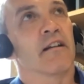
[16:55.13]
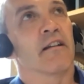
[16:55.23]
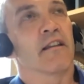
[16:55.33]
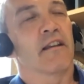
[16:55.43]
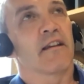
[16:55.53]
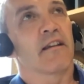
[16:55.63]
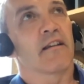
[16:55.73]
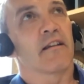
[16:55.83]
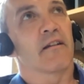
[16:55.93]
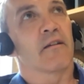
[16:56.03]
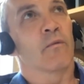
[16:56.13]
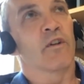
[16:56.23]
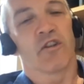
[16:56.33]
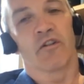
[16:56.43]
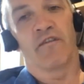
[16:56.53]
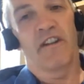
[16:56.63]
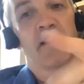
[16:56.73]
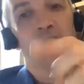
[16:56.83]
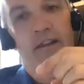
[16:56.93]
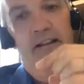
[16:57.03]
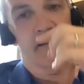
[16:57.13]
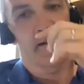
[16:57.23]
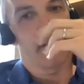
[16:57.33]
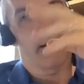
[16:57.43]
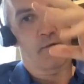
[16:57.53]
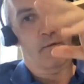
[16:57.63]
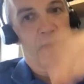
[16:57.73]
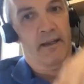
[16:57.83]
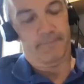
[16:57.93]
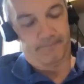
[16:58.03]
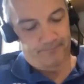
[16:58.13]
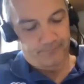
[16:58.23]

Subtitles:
And I think we showed a video that week